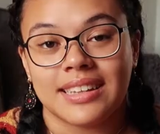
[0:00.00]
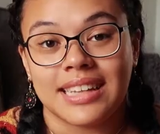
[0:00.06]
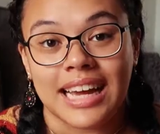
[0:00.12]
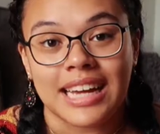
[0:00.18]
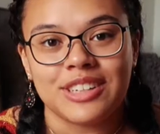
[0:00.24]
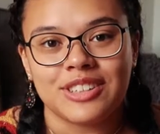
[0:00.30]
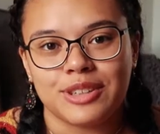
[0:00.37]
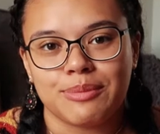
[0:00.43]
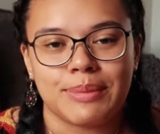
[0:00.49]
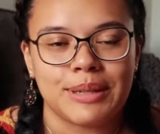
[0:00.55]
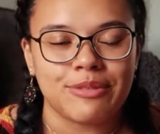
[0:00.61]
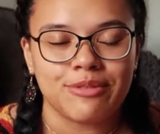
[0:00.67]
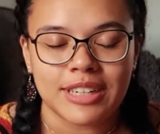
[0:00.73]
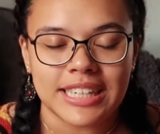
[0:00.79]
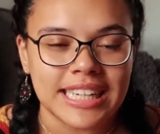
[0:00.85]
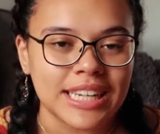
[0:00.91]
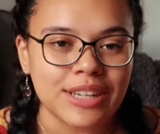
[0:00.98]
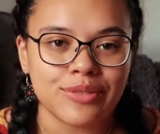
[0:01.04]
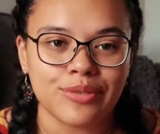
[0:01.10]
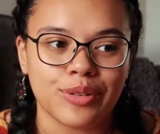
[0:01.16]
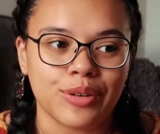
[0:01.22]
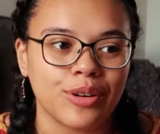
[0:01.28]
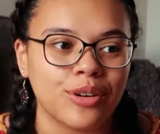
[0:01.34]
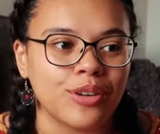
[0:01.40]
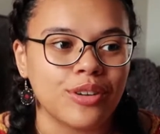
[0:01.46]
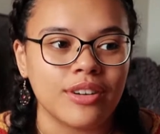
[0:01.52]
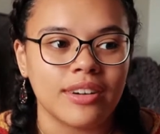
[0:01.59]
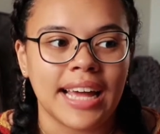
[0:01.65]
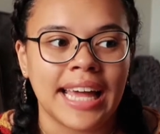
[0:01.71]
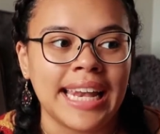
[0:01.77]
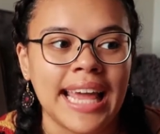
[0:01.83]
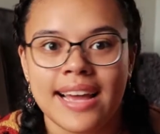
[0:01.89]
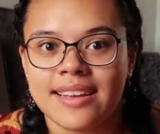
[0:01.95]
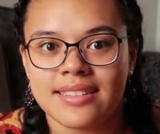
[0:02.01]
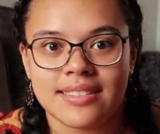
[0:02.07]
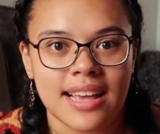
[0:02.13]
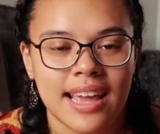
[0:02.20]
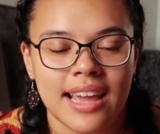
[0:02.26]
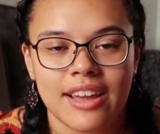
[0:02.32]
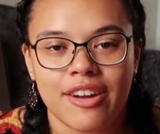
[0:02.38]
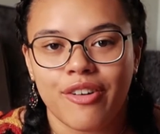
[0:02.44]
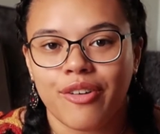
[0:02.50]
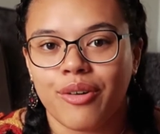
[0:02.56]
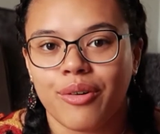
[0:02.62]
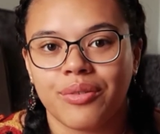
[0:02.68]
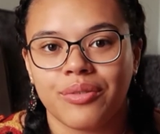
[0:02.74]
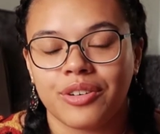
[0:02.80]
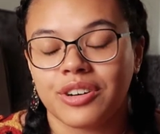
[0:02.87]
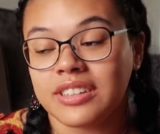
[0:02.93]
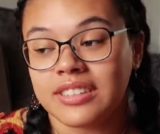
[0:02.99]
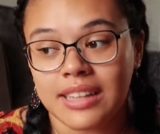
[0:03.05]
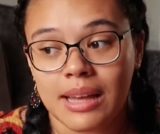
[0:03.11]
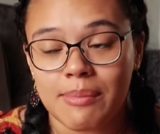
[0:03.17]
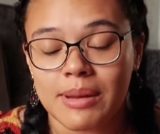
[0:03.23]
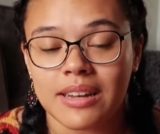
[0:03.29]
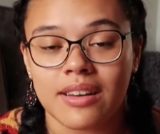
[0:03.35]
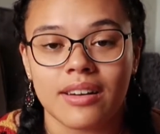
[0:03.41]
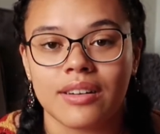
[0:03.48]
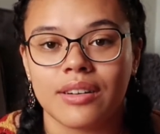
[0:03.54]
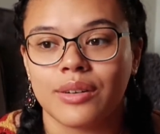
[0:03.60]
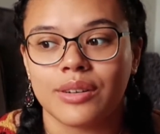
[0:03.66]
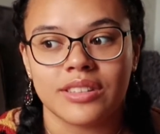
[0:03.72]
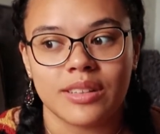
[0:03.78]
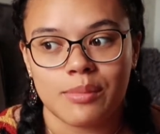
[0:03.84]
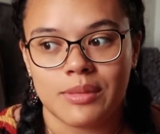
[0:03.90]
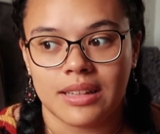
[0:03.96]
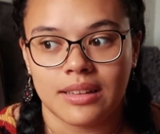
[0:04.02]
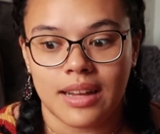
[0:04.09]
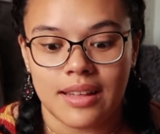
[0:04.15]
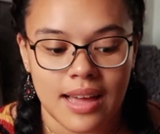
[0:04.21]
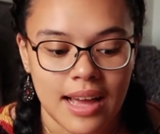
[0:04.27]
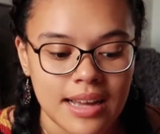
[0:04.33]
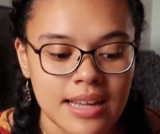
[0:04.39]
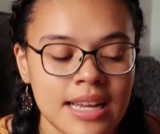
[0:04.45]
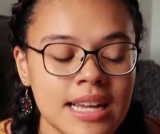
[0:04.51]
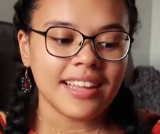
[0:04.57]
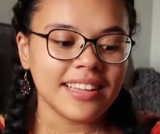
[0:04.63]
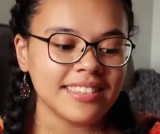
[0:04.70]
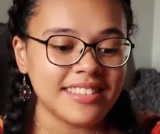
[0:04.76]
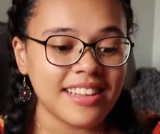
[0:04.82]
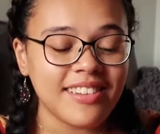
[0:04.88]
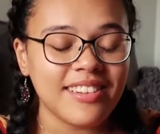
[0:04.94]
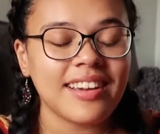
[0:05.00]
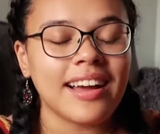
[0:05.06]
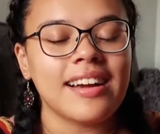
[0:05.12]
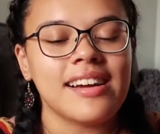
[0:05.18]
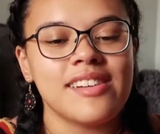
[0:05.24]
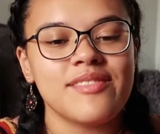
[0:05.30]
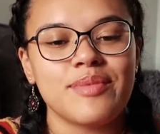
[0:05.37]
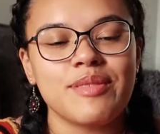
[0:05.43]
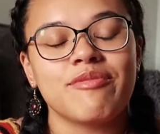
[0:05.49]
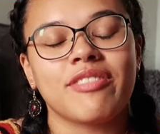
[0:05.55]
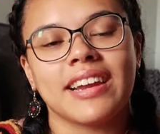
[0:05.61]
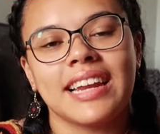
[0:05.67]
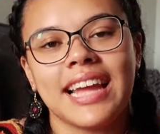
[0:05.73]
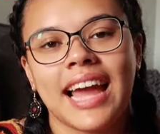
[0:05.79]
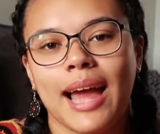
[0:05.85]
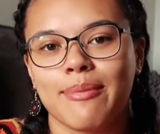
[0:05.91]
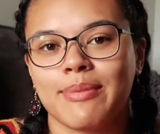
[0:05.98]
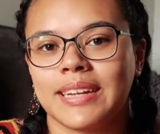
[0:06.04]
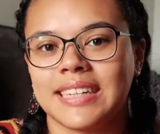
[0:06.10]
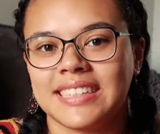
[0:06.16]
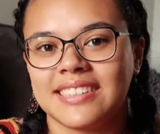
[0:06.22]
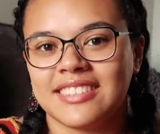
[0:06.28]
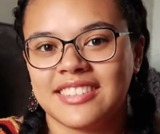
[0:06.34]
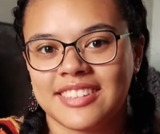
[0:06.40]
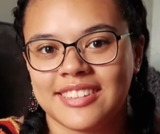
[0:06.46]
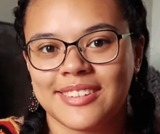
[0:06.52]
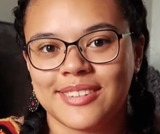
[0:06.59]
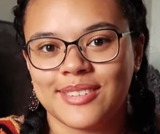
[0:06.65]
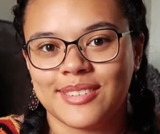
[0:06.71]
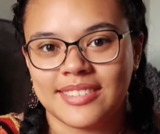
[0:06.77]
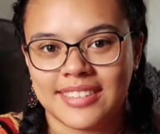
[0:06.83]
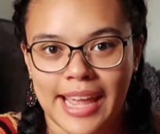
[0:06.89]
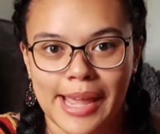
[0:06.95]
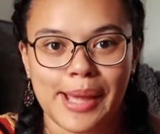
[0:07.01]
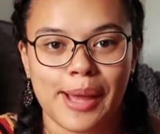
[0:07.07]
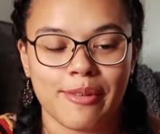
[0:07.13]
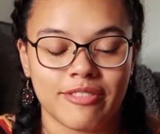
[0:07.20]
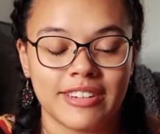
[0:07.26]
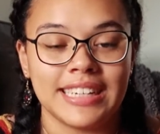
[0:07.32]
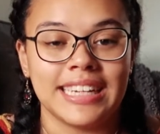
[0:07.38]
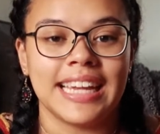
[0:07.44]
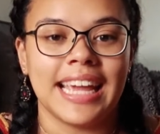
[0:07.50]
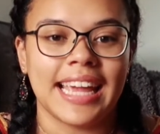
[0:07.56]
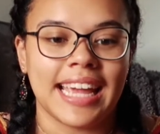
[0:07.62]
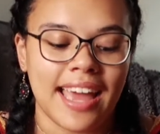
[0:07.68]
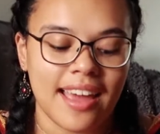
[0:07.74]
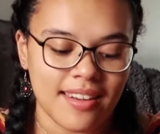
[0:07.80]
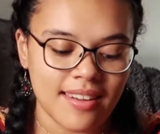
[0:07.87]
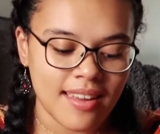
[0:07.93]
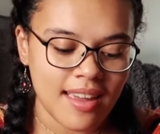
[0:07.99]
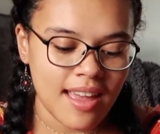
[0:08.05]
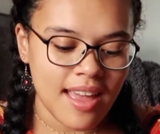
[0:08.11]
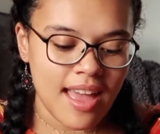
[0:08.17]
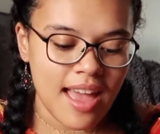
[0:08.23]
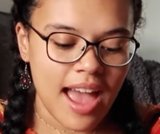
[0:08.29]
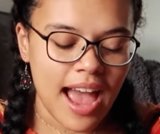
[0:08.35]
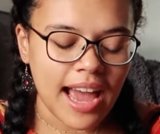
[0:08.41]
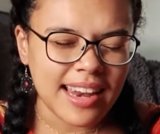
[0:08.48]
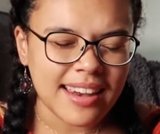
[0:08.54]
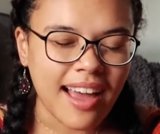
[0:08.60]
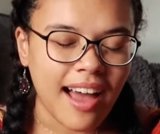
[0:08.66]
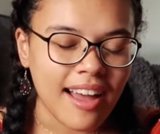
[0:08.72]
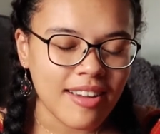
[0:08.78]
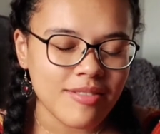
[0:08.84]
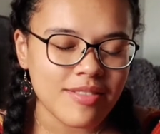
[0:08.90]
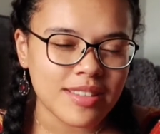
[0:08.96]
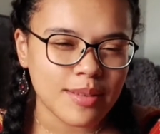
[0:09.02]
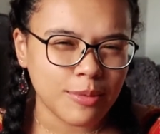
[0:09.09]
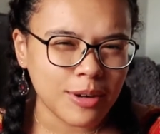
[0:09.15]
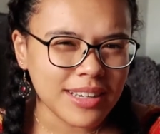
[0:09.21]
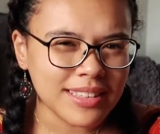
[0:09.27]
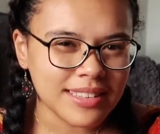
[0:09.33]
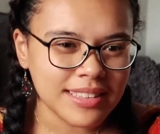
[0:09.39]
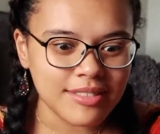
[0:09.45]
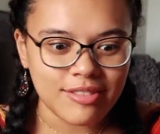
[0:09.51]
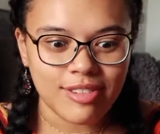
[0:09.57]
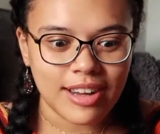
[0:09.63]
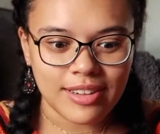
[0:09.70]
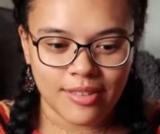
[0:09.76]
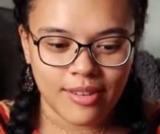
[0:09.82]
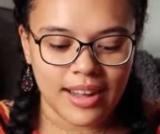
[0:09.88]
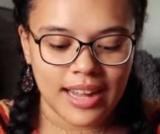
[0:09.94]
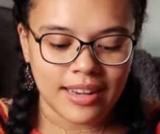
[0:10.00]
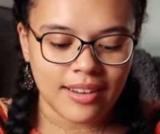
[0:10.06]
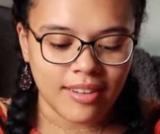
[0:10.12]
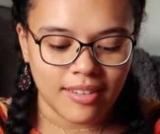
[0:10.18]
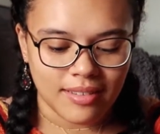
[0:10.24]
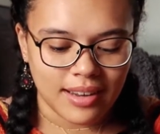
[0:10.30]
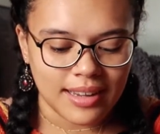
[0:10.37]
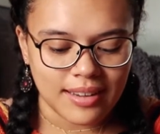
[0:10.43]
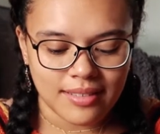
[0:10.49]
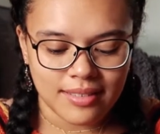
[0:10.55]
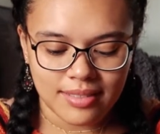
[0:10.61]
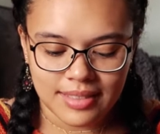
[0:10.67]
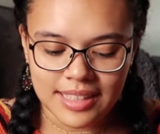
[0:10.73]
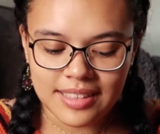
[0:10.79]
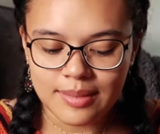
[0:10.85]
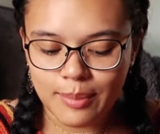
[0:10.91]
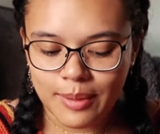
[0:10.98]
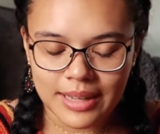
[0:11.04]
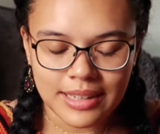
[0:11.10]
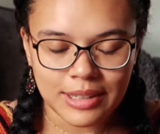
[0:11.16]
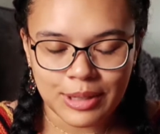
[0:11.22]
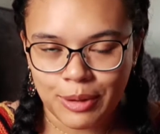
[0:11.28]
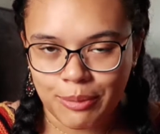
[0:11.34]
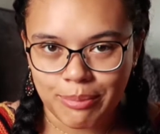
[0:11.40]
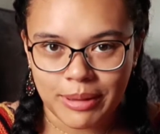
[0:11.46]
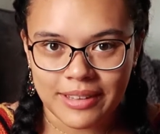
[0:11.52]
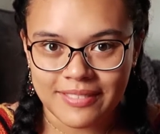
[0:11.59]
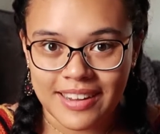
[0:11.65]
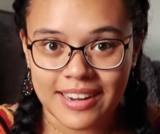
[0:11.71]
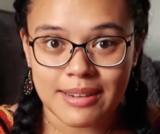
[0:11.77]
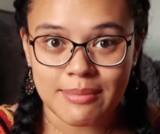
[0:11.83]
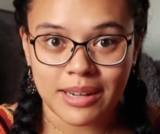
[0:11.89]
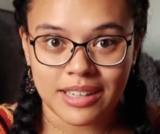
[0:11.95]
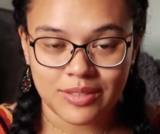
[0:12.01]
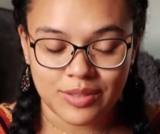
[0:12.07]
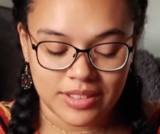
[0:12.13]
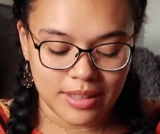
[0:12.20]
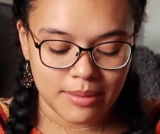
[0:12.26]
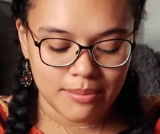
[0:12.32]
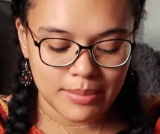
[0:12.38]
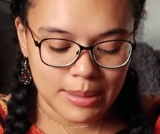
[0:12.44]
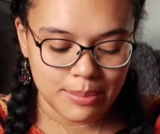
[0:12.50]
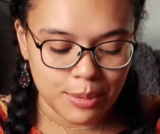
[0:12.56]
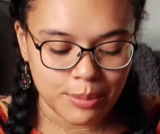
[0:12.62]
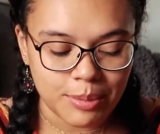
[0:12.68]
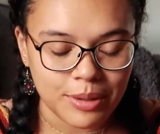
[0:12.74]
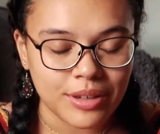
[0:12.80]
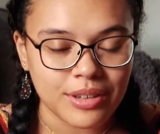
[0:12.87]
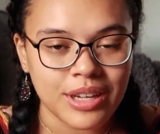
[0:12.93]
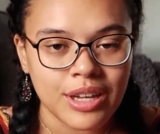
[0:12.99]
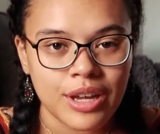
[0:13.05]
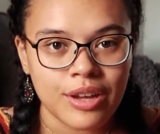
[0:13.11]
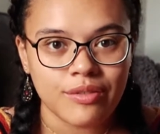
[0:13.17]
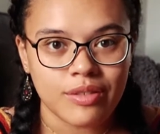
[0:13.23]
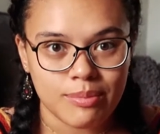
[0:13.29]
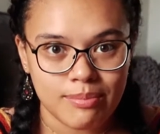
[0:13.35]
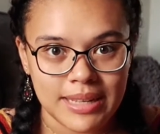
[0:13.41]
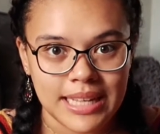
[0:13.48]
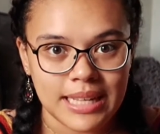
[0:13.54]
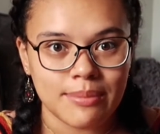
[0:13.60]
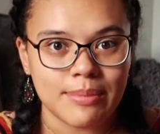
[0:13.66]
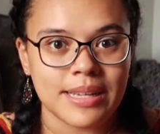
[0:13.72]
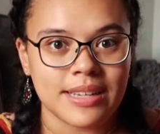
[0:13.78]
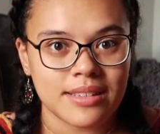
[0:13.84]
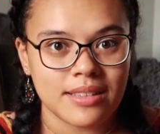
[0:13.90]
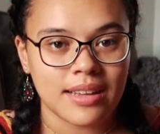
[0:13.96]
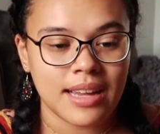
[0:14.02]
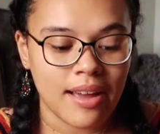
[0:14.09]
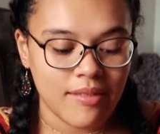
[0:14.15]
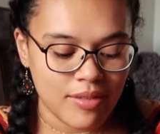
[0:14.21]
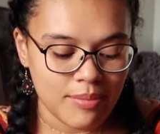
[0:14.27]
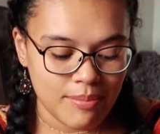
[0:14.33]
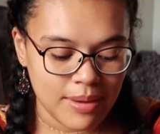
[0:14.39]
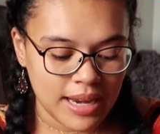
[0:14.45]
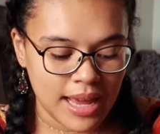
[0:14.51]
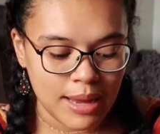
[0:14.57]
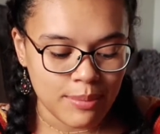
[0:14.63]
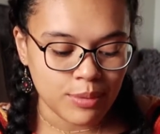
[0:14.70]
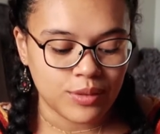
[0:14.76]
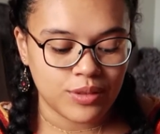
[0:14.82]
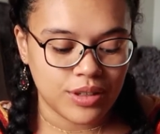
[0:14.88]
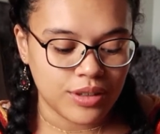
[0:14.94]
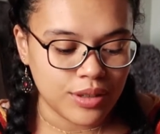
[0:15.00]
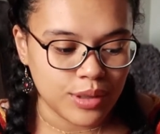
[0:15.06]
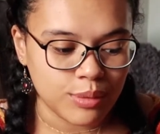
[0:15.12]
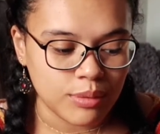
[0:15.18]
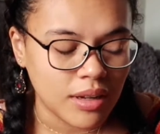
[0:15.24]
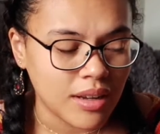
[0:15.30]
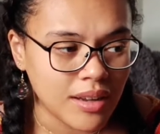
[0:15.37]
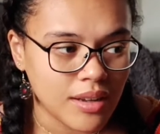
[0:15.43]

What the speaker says: that I should be reading for an essay or for a seminar or something like that. So I've been really happy to take up reading again, and I've surprisingly read quite a lot. Like this might not be very much for some people, but for me, because I haven't been able to